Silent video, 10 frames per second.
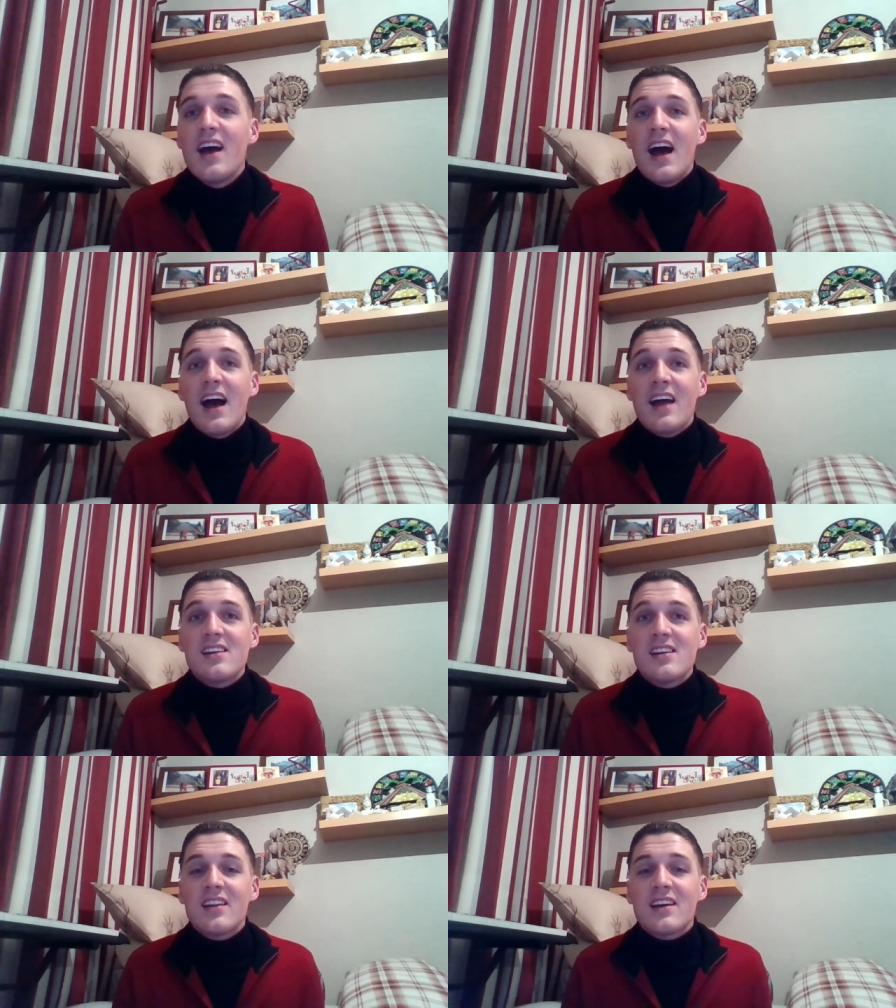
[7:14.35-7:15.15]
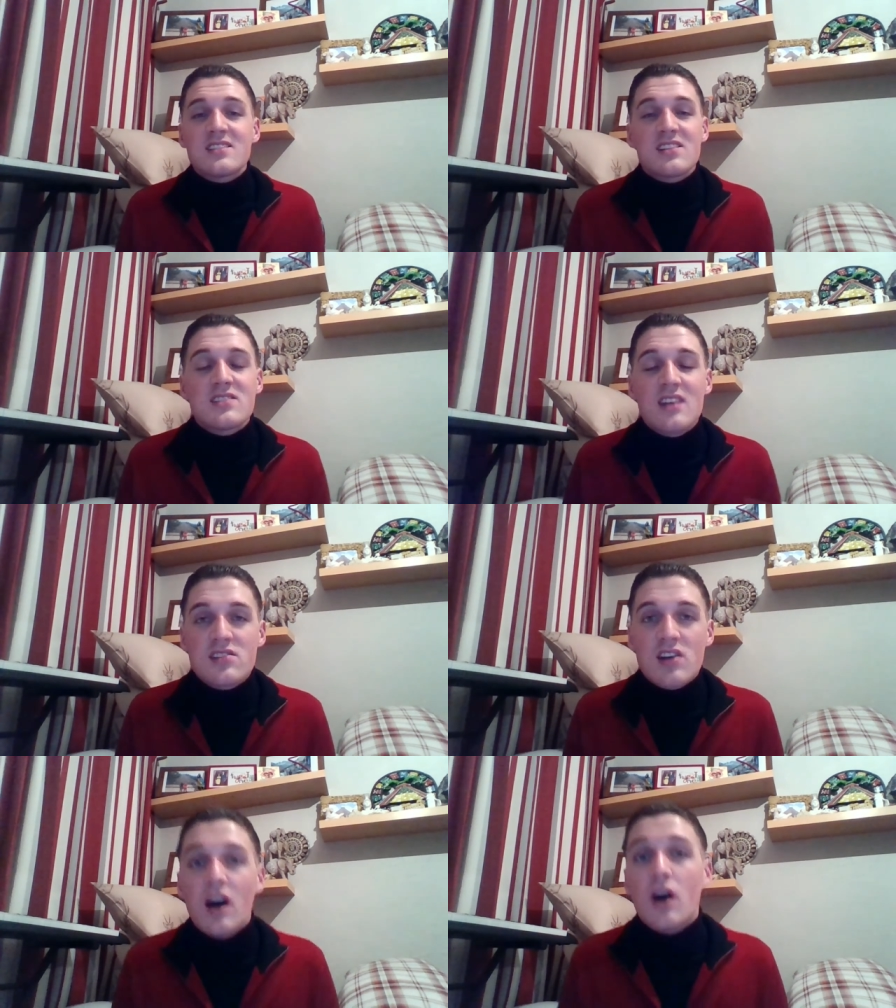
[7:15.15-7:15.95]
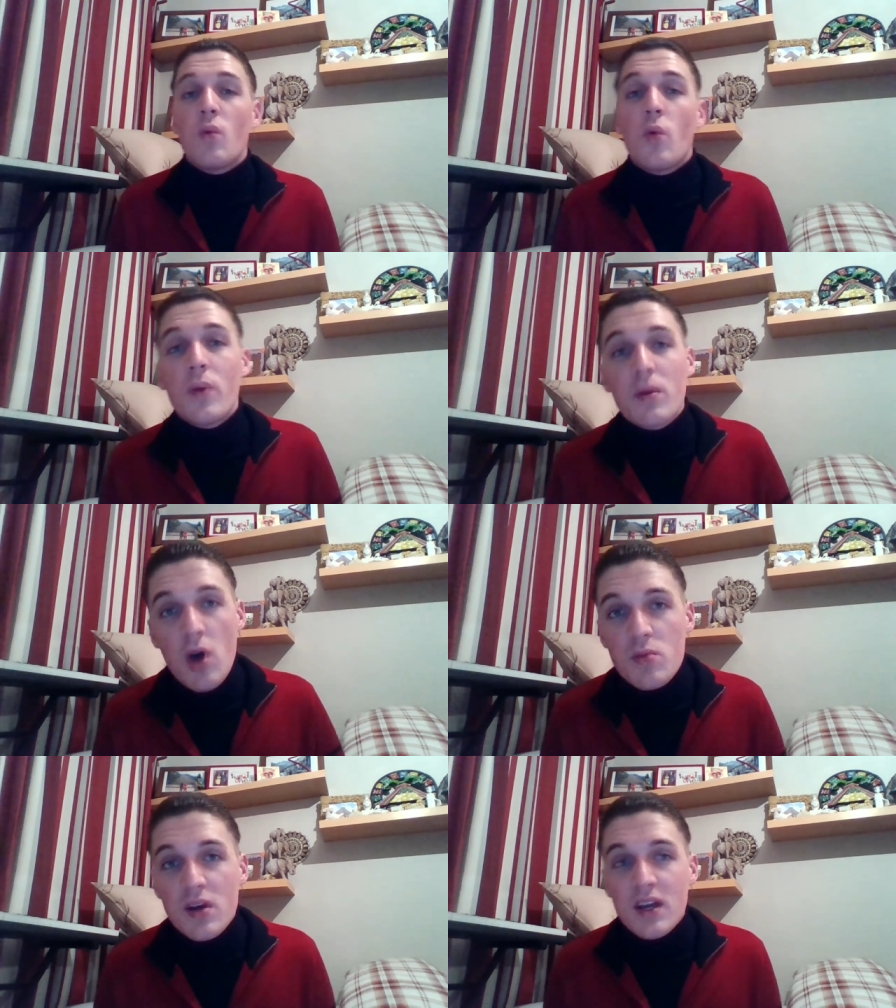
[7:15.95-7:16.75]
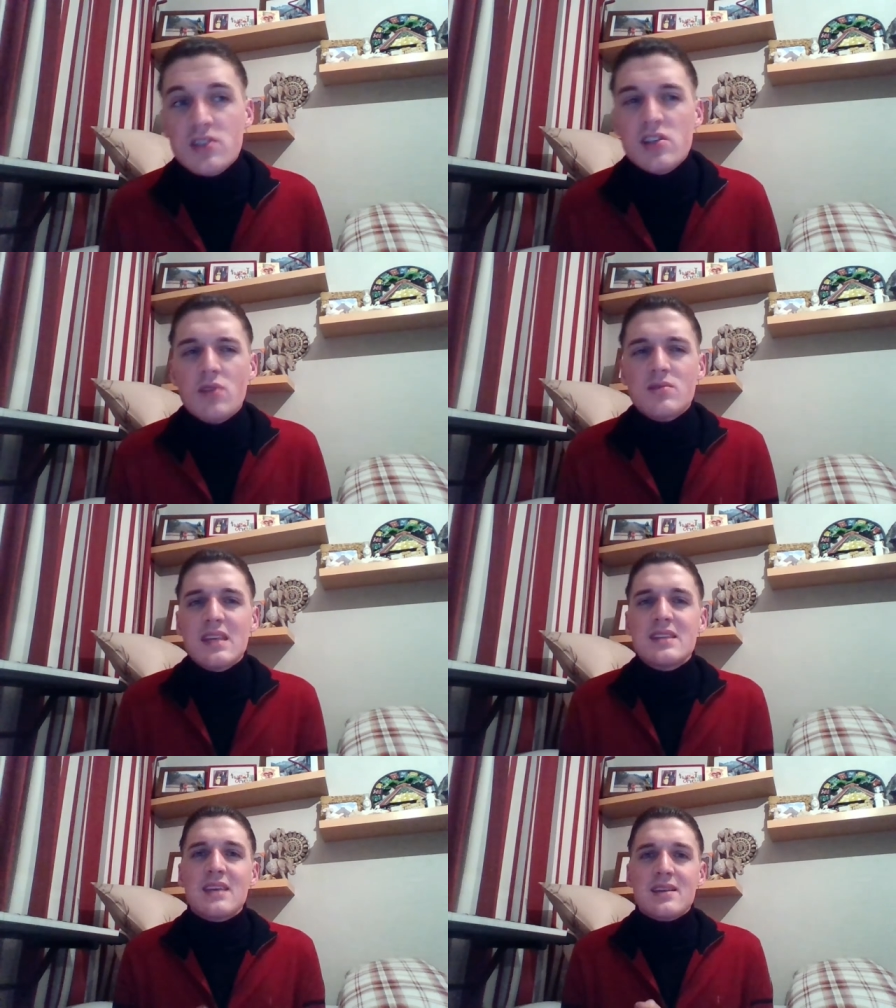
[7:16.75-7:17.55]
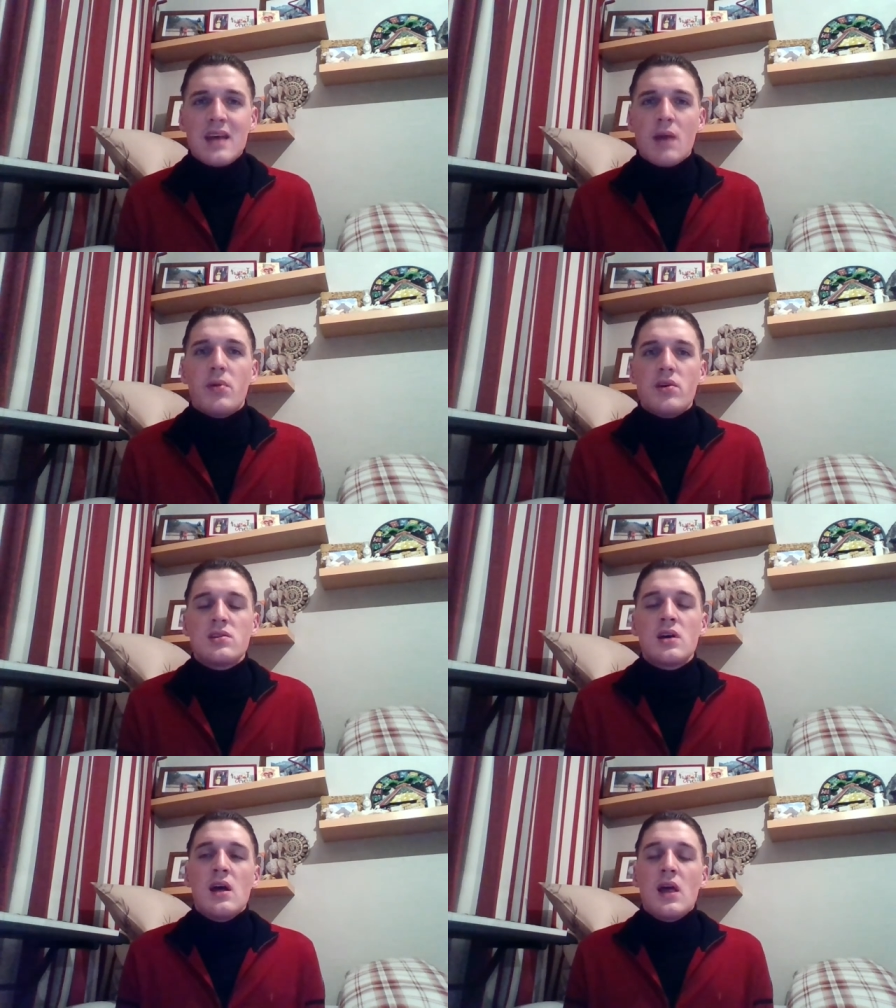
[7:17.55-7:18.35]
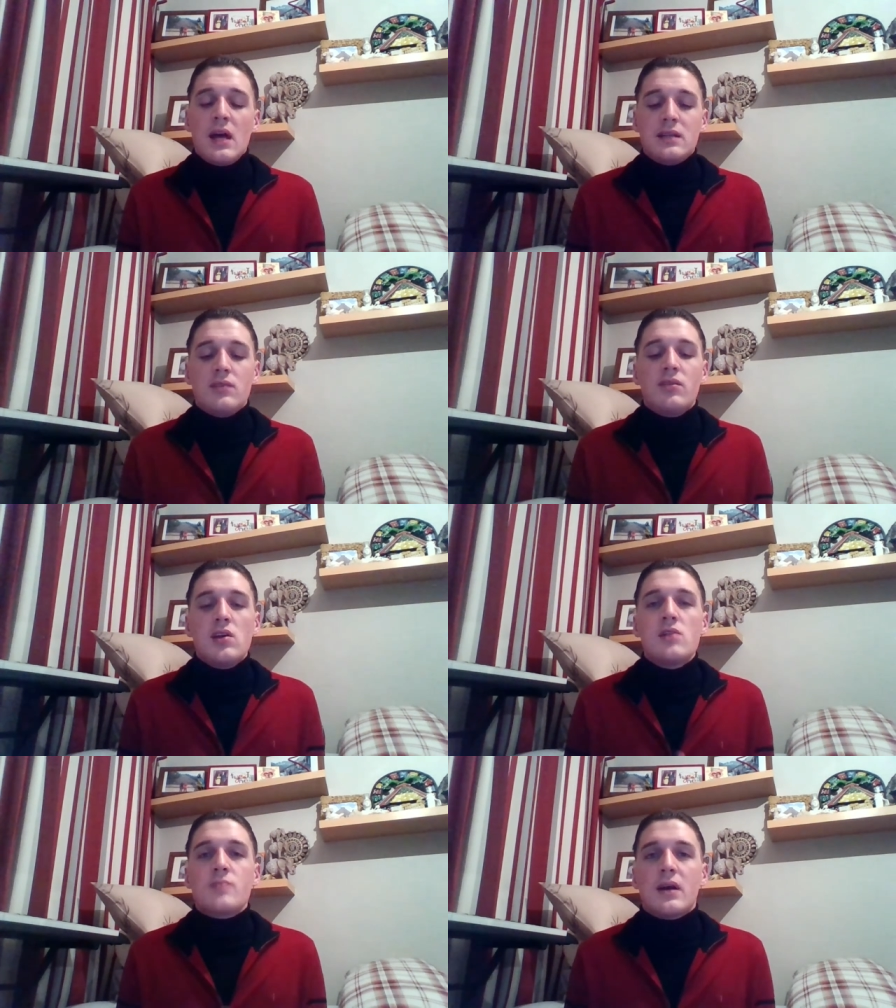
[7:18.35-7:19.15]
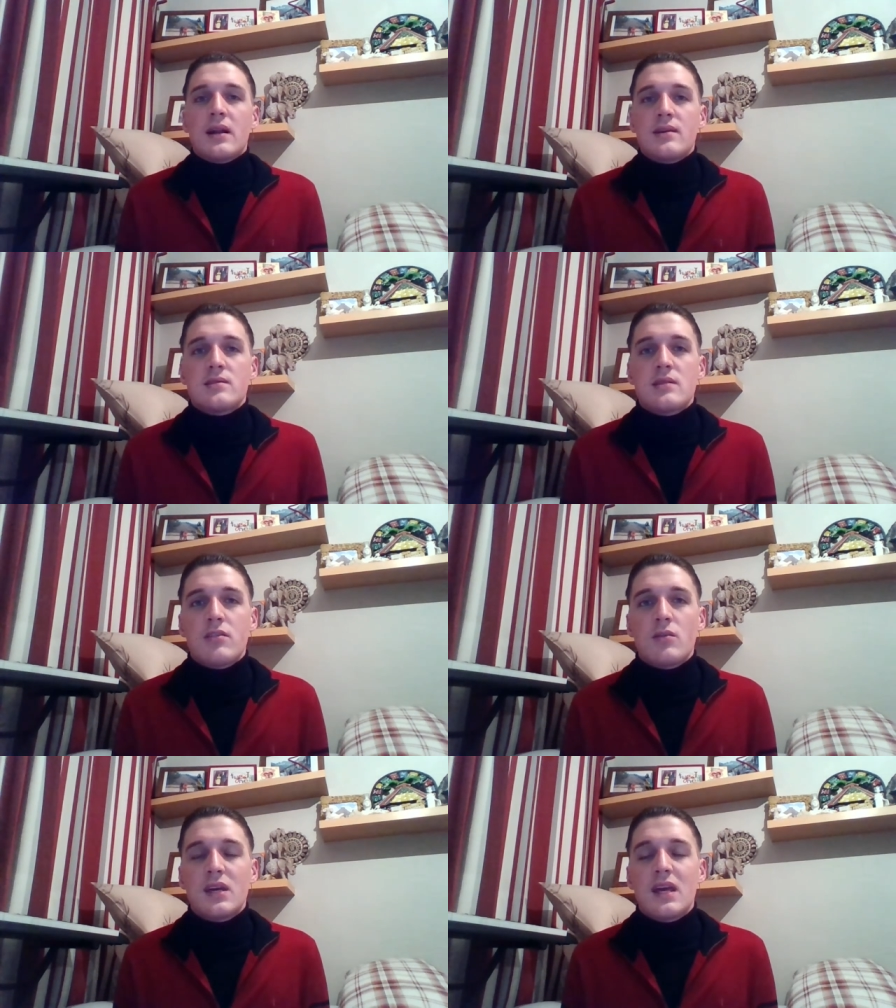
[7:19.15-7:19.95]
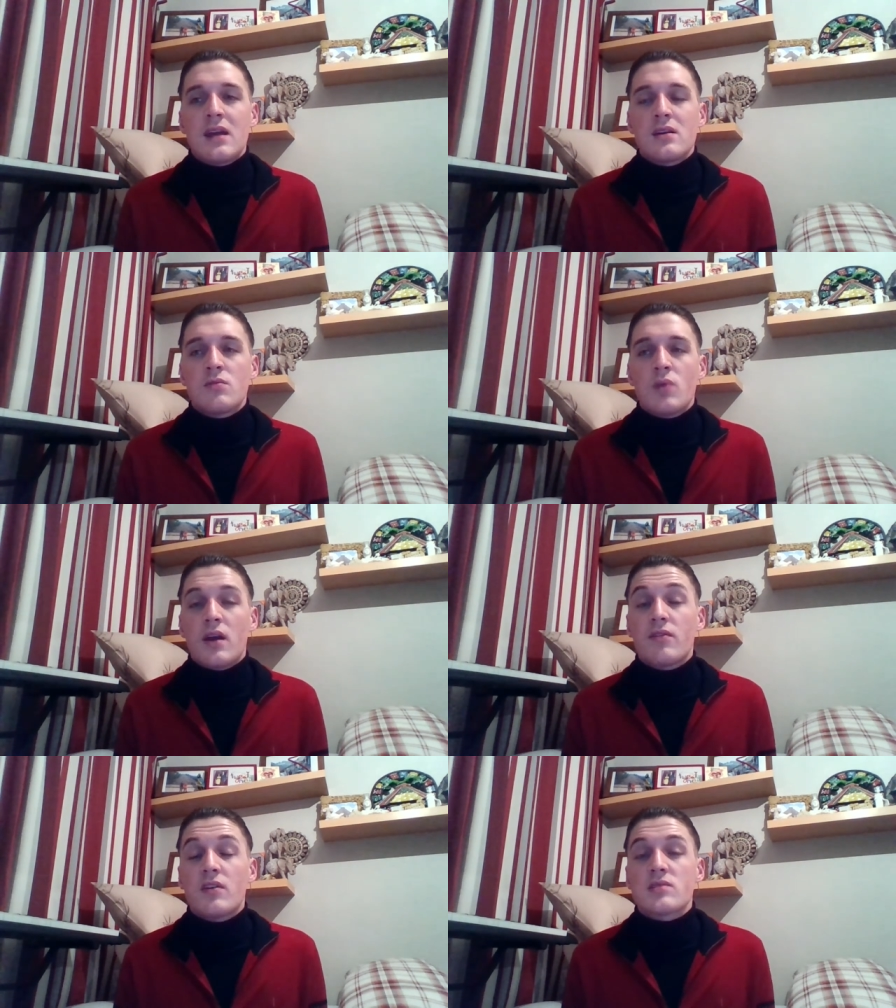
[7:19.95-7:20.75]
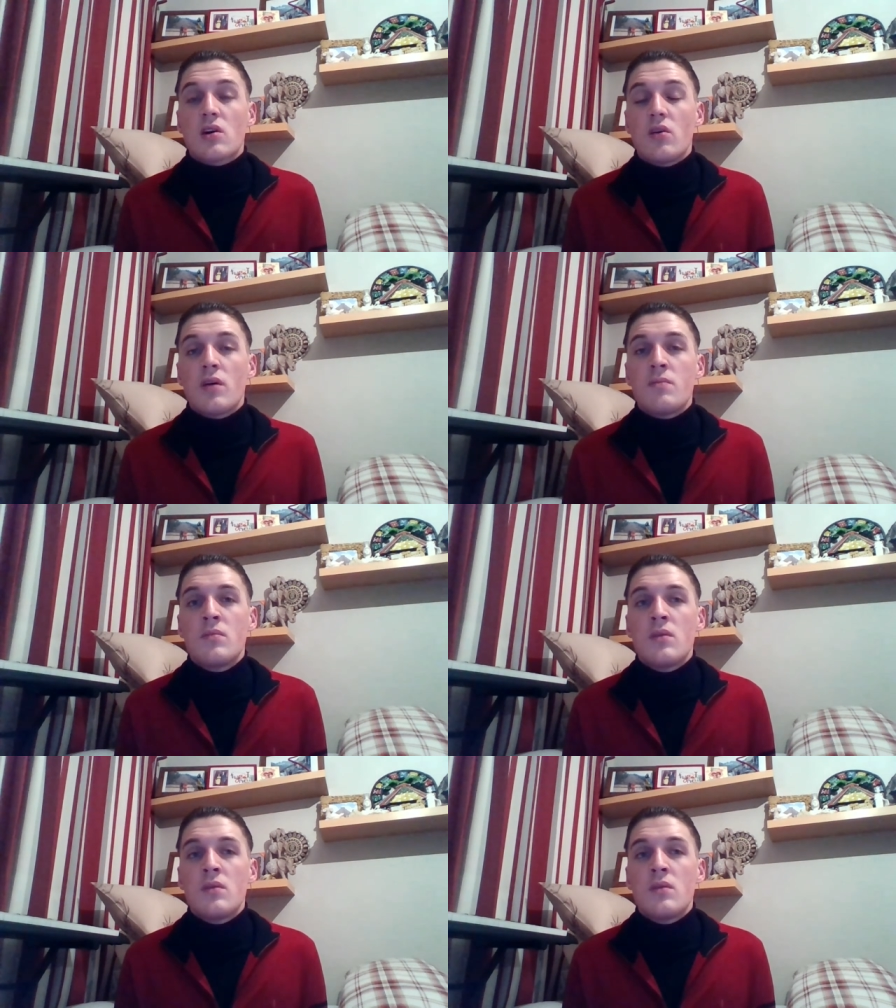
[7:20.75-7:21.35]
And that's just such a heartwarming moment. And you know, since that's happened, I didn't really use my glasses over the weekend when I first got them.